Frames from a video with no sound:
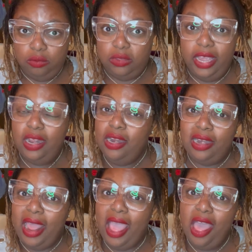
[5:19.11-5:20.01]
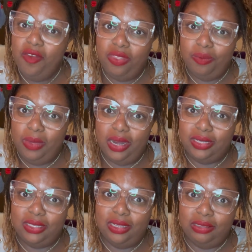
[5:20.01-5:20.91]
they didn't have the
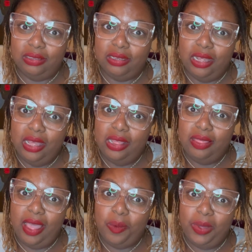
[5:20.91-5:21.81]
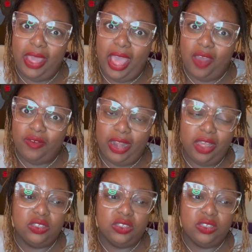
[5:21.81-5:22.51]
medicine that we have now.